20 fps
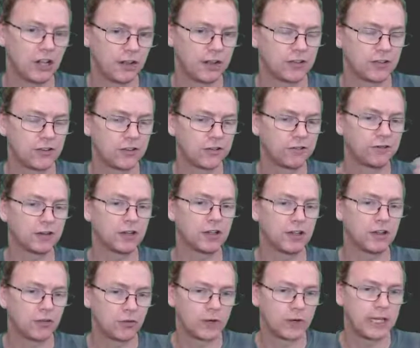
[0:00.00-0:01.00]
That's the
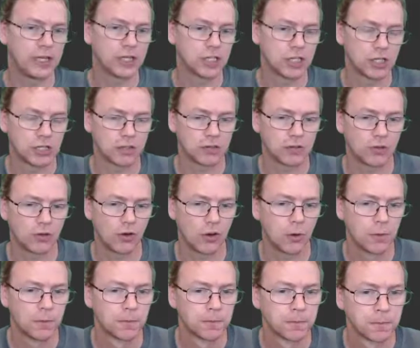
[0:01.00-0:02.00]
fill region.
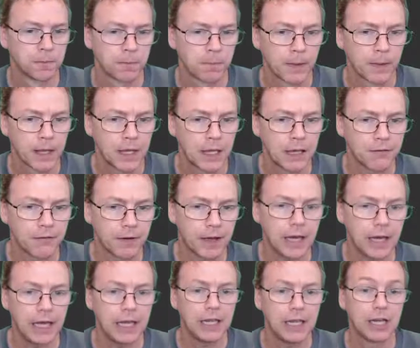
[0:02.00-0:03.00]
So if
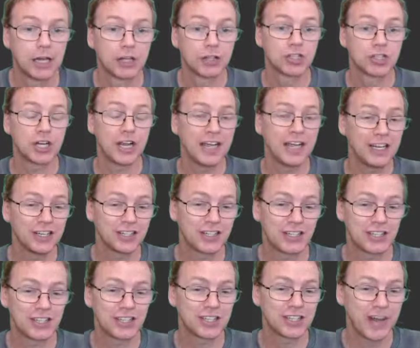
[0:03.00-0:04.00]
I change
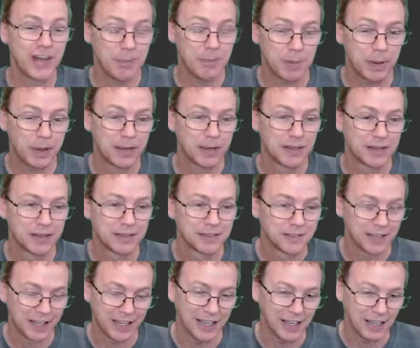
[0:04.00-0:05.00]
the shape
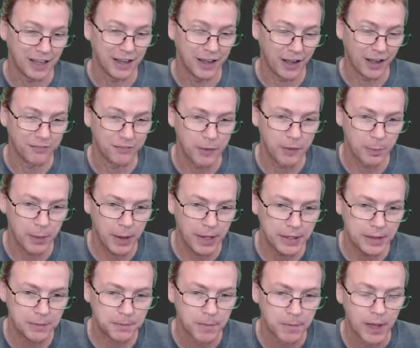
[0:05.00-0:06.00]
of the
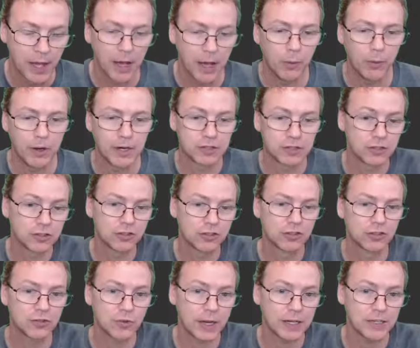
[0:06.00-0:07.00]
button, I want it to
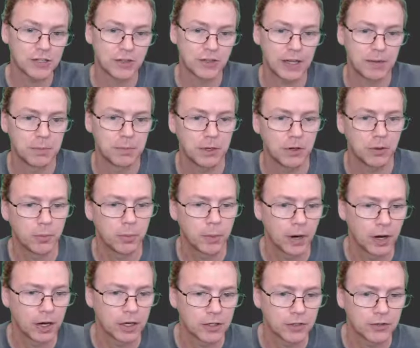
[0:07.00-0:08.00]
stretch that middle
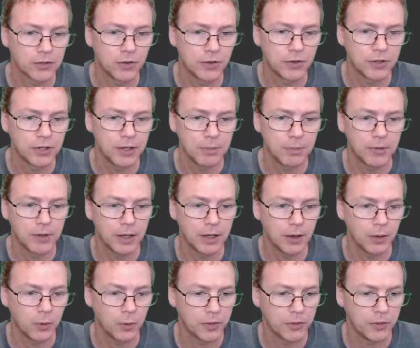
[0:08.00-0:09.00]
part. Let's do the same
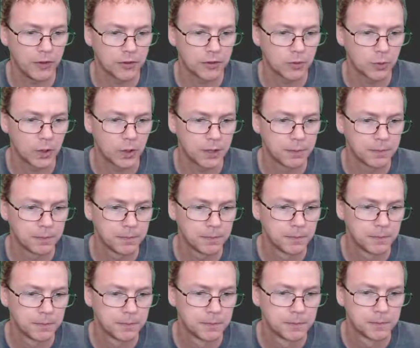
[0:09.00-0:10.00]
thing with this one.
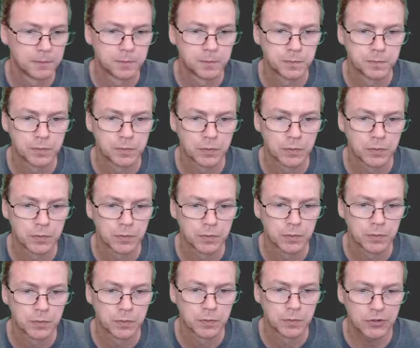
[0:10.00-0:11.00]

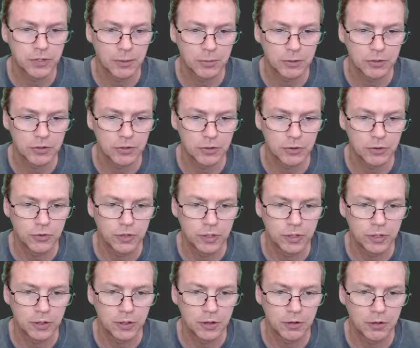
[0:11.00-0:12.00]
And this time let's use the
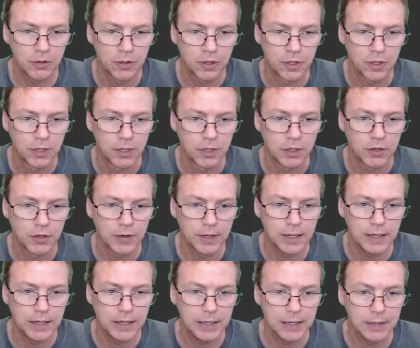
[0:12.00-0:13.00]
little
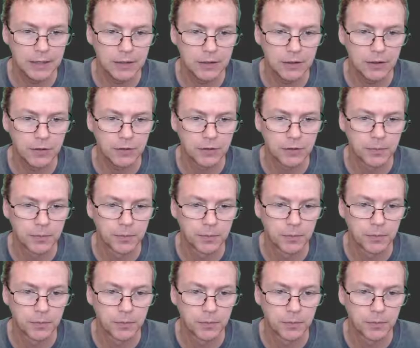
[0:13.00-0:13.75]
greeny deals.